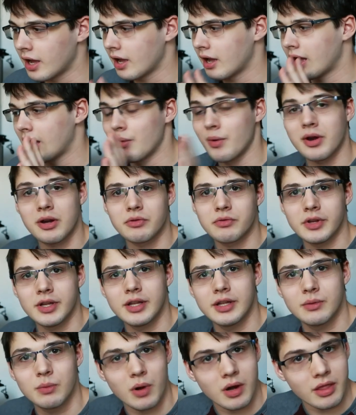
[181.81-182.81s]
uh, I want to
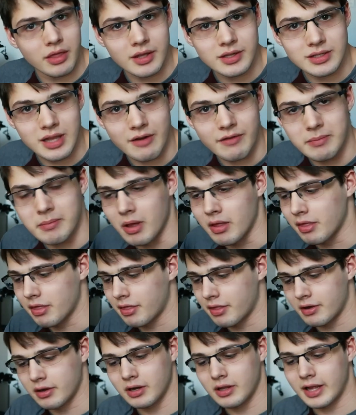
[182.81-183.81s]
read one of these every
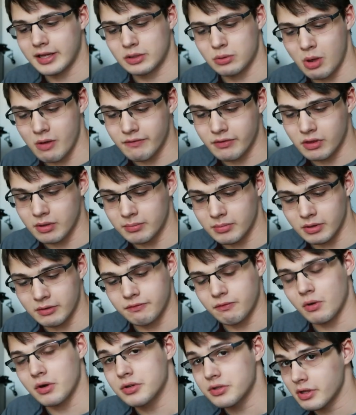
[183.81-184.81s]
month. There are like 12 of them.
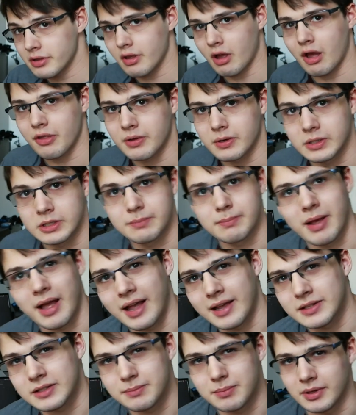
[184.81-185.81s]
Unfortunately, the author has
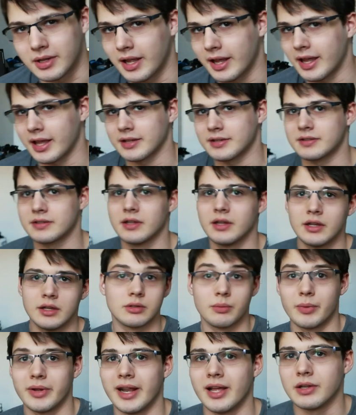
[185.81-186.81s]
passed, but I guess
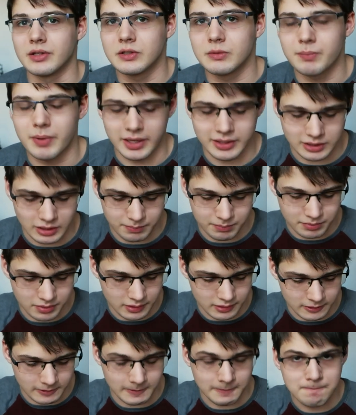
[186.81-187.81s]
someone else picked up
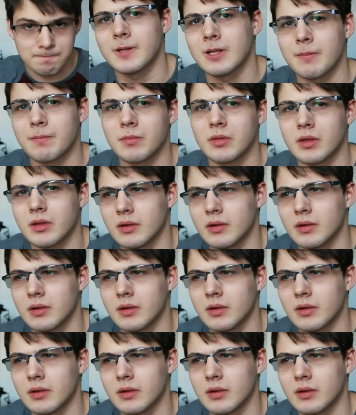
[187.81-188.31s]
the picked up